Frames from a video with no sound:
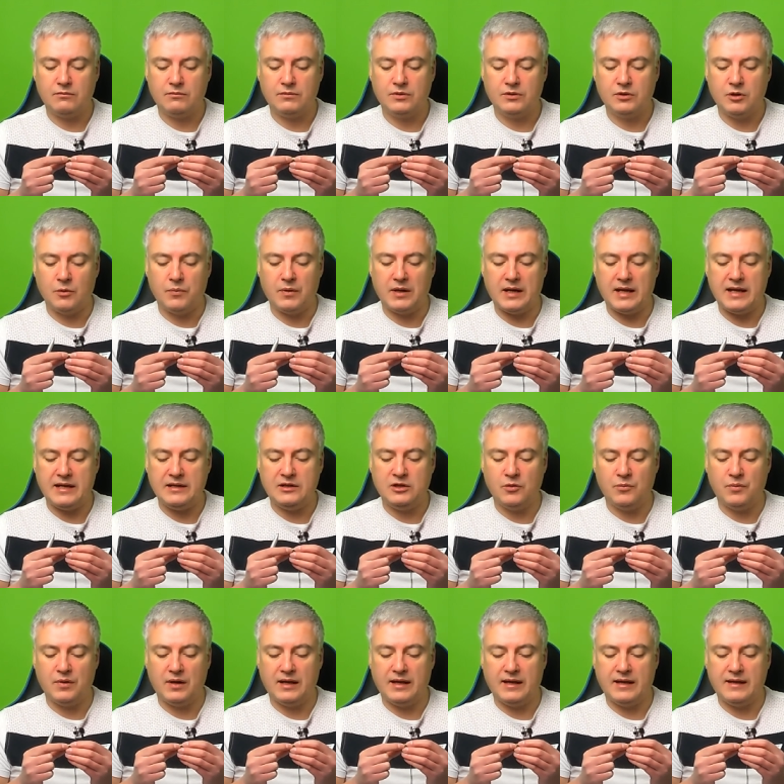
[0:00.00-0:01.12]
double A
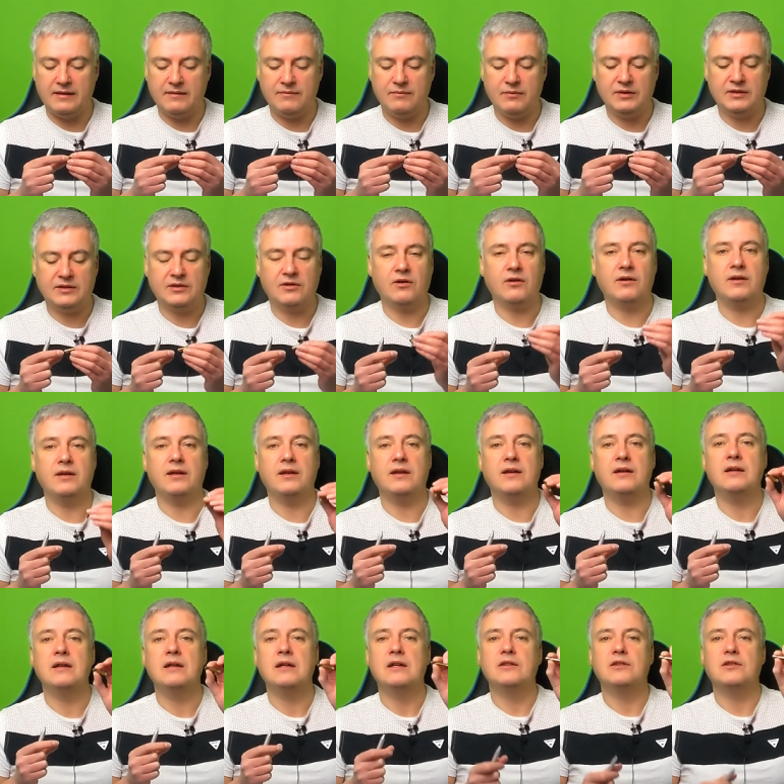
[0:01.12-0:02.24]
double A it's got
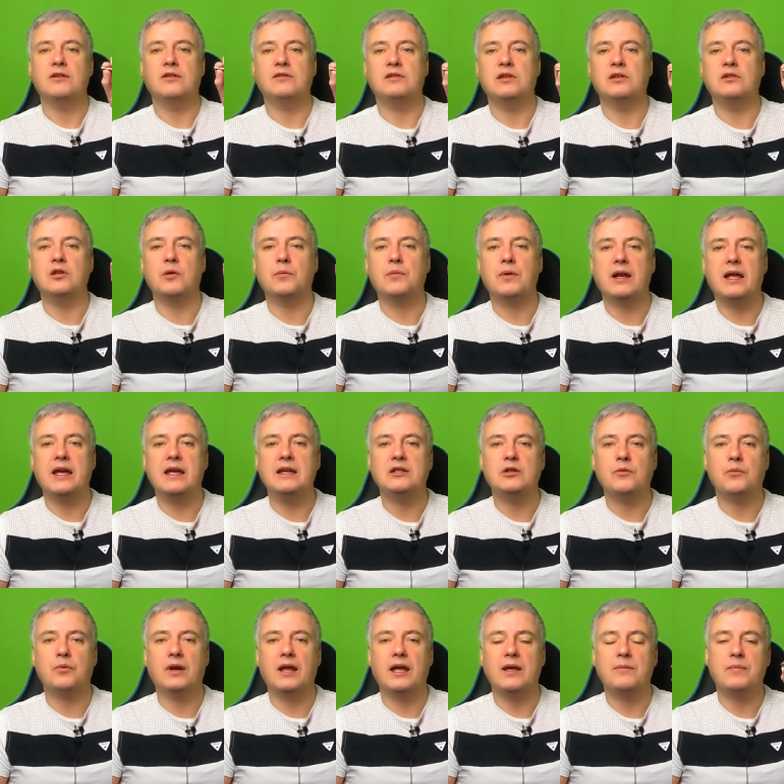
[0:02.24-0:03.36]
here, so it's a double A
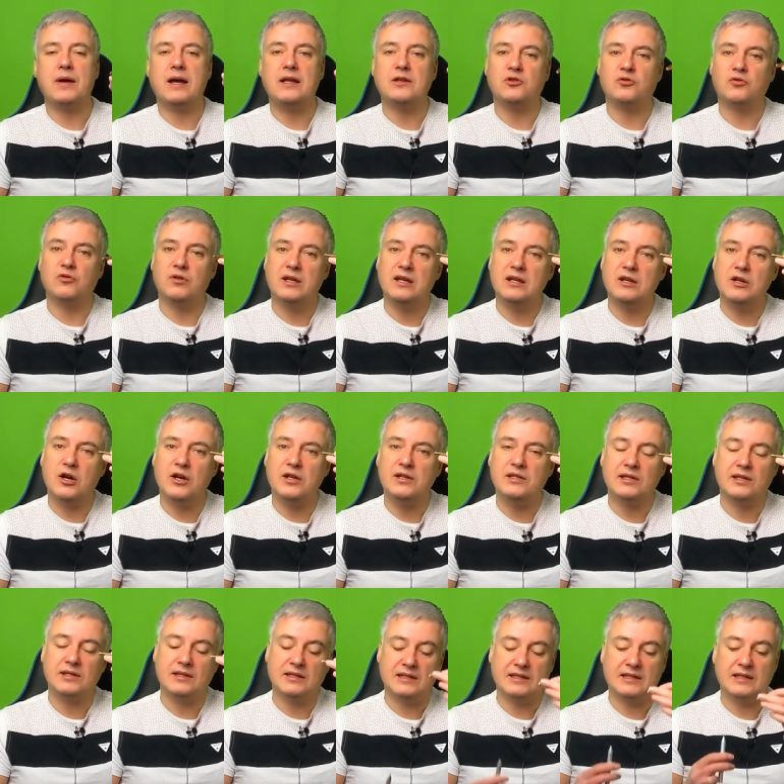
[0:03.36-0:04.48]
double A battery, nice
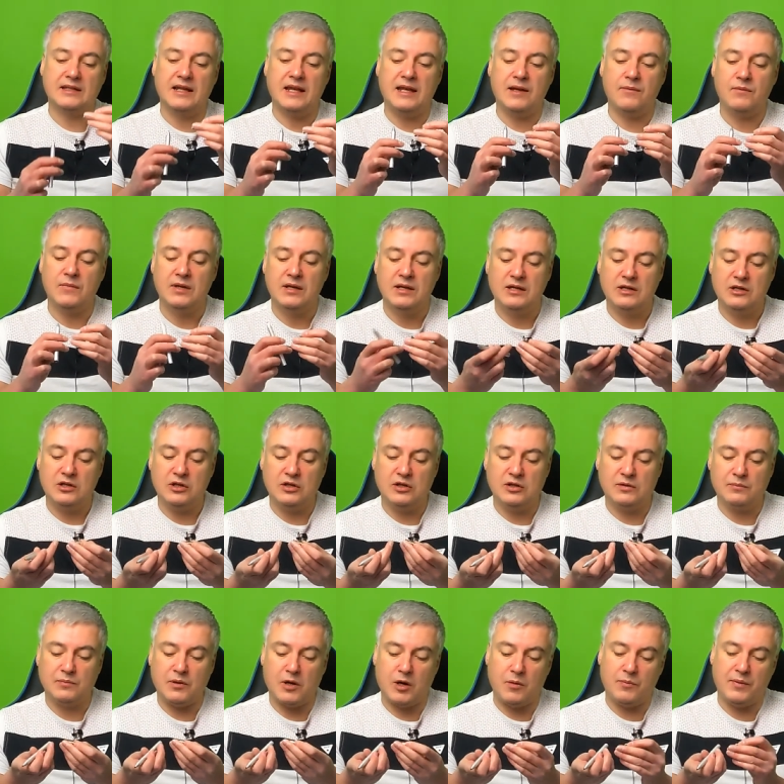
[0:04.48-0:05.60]
and slim. You
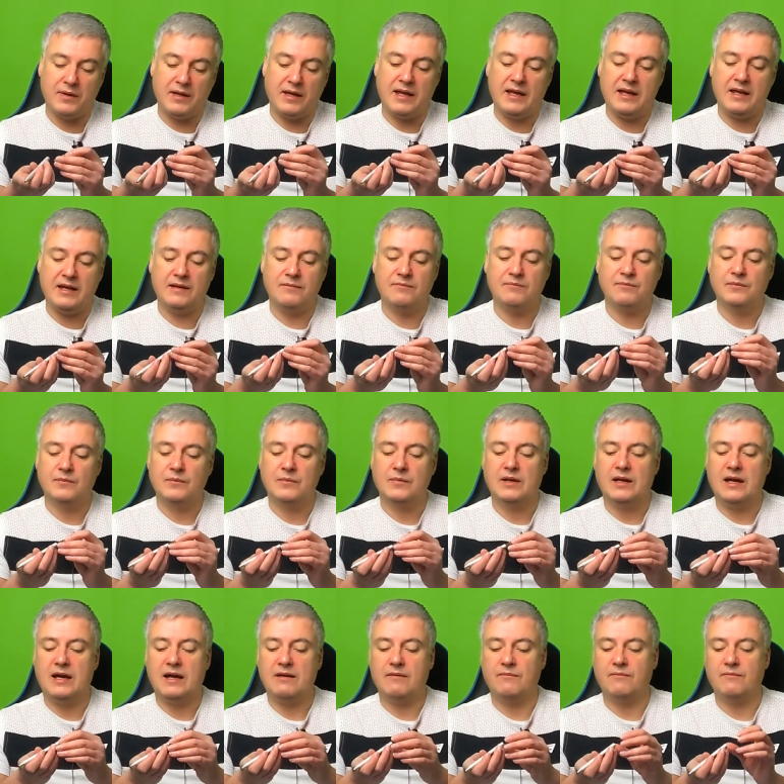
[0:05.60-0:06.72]
just pop it in
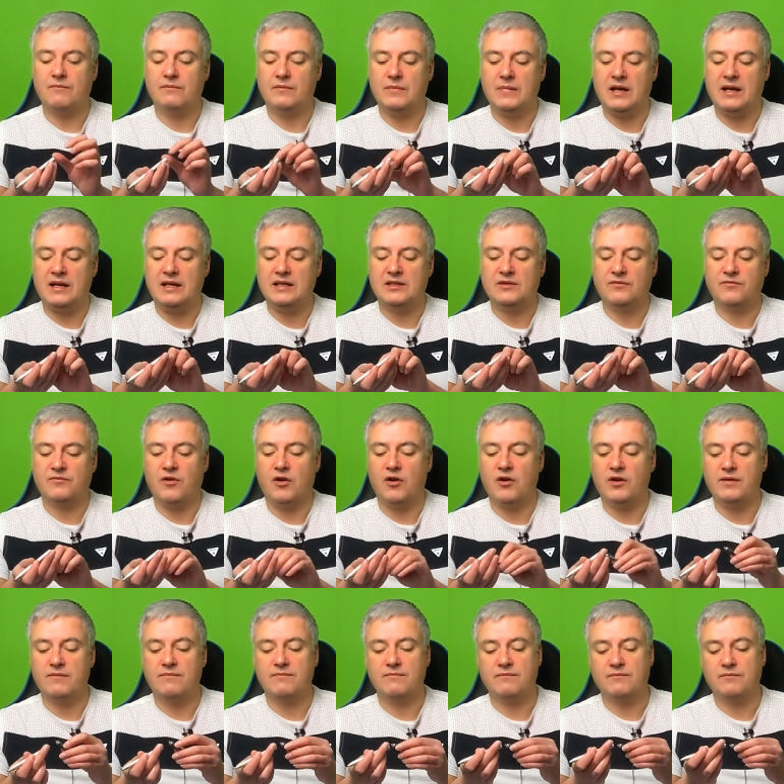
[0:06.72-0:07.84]
and it's
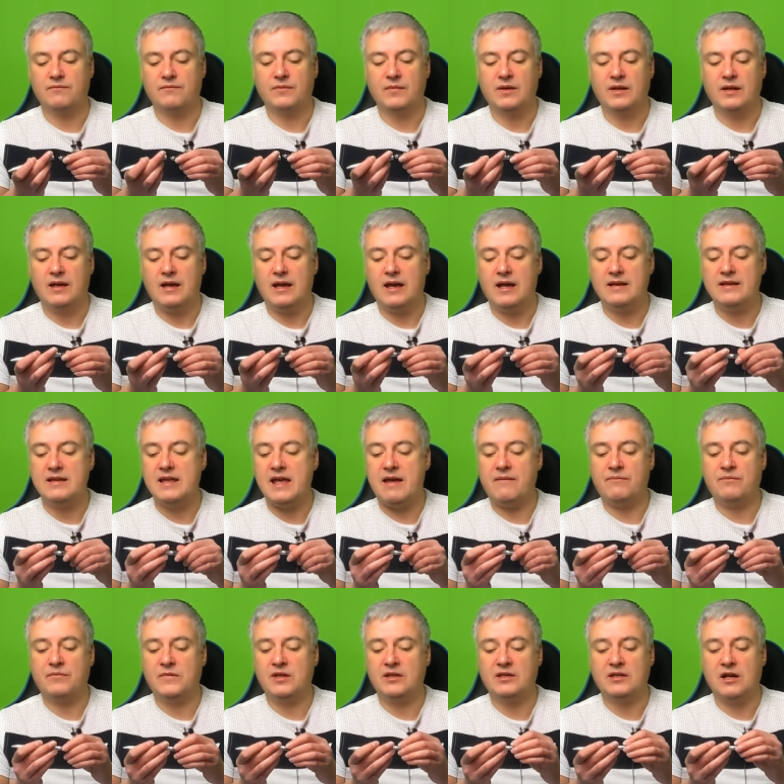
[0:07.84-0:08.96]
fine. And yeah,
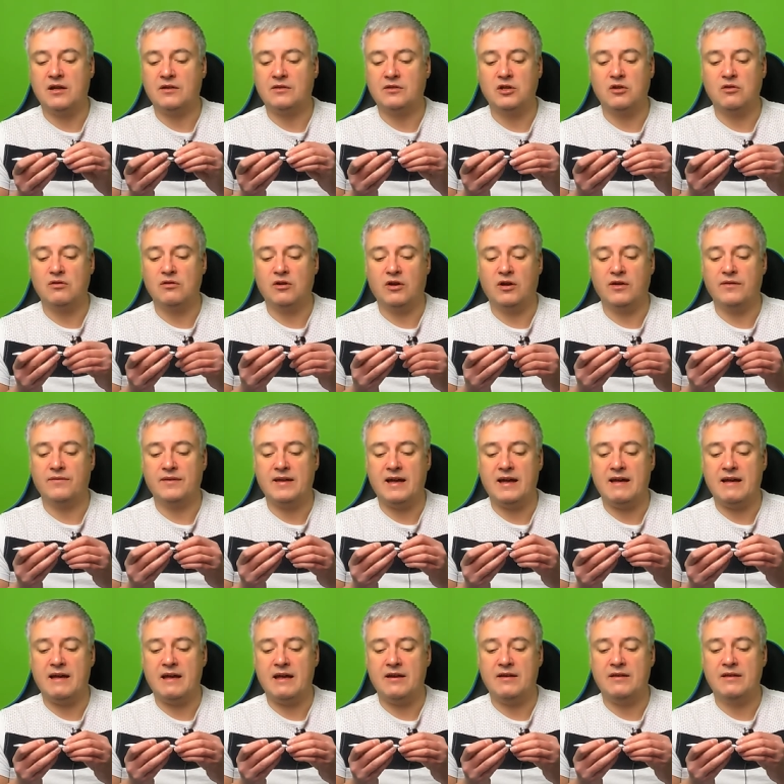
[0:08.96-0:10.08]
just, I do like
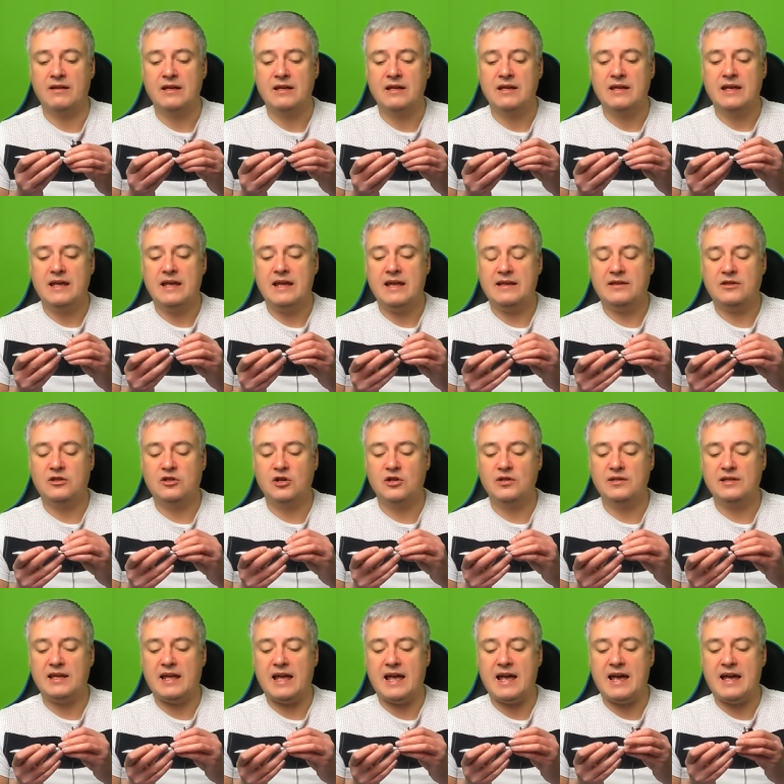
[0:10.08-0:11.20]
that, and it
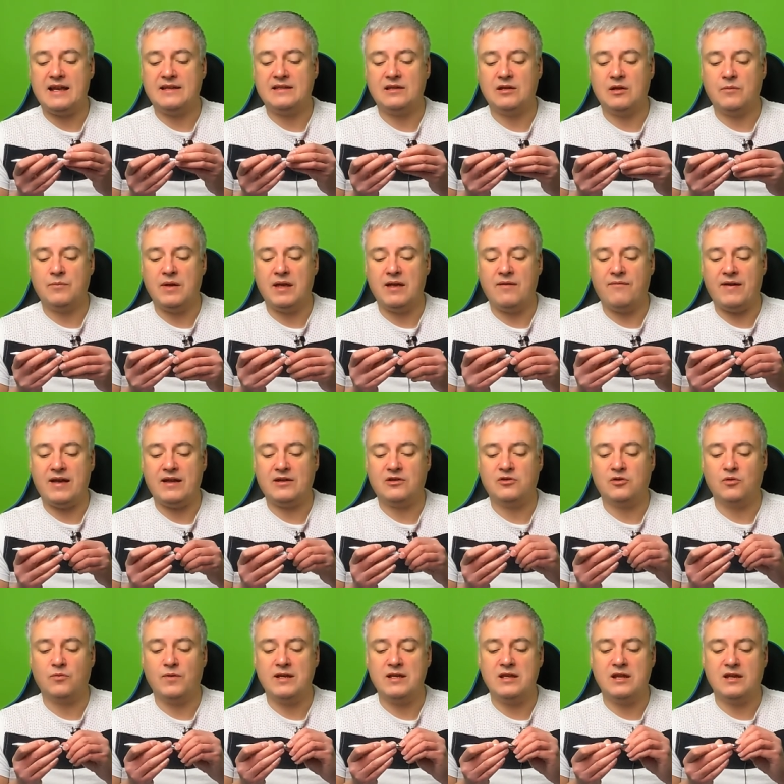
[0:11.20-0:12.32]
does add a bit of
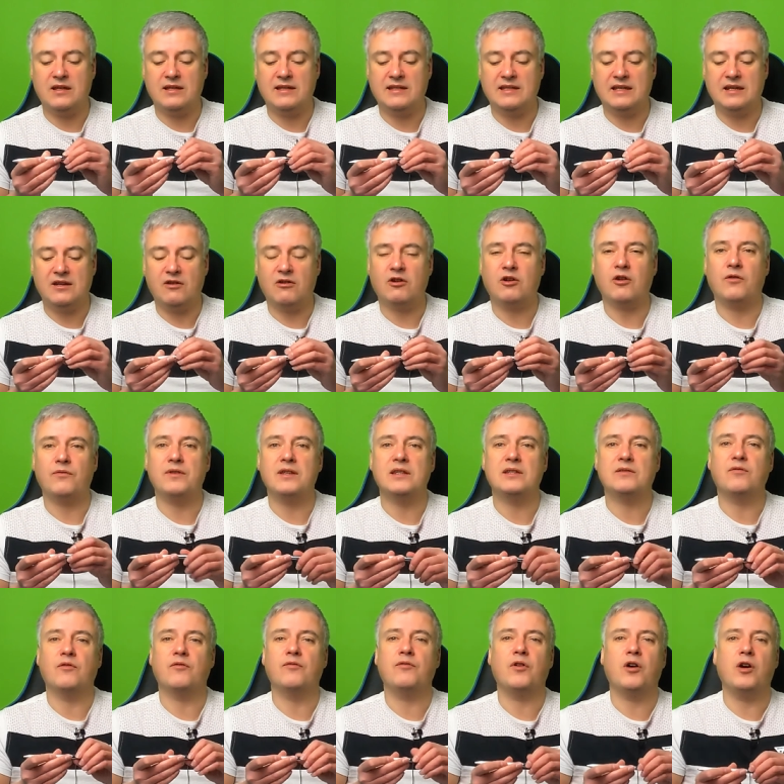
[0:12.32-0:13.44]
extra. When you consider I got this
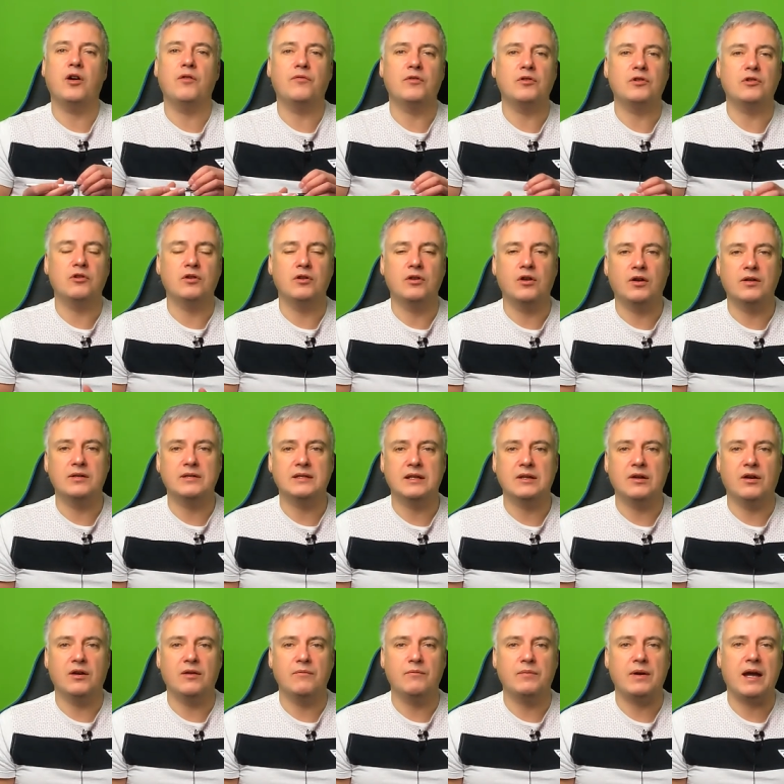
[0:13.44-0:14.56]
for five hundred
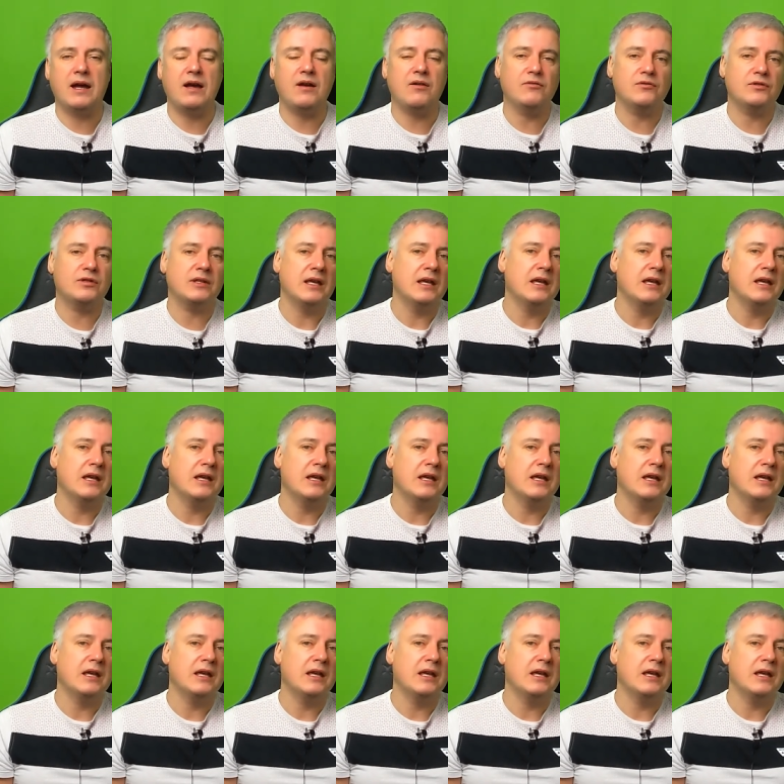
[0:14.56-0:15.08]
ninety-nine pounds,